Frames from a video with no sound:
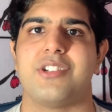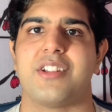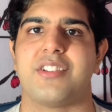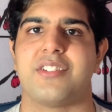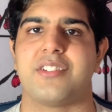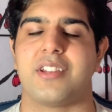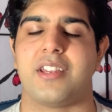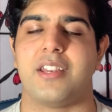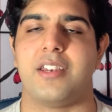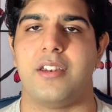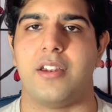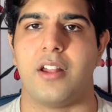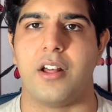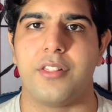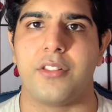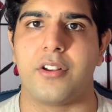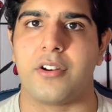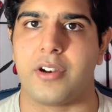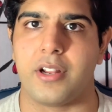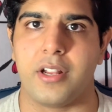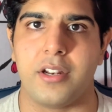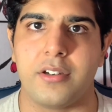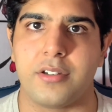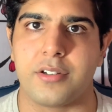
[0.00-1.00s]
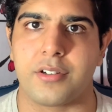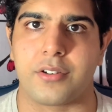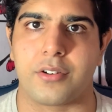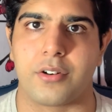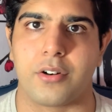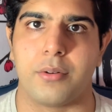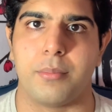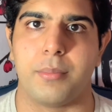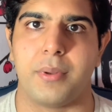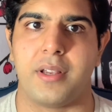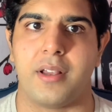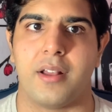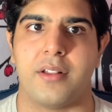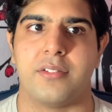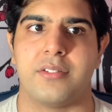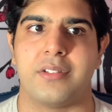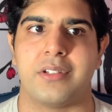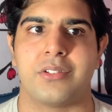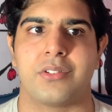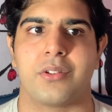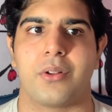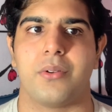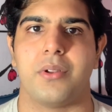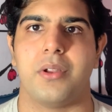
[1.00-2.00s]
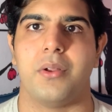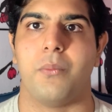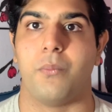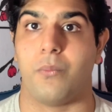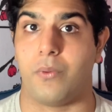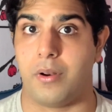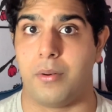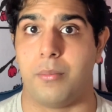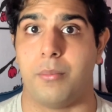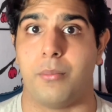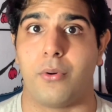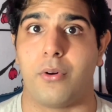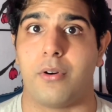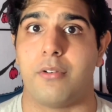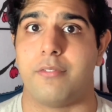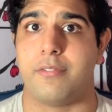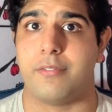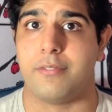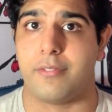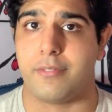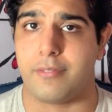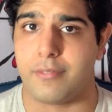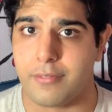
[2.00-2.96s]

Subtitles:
just another integral because there's only one more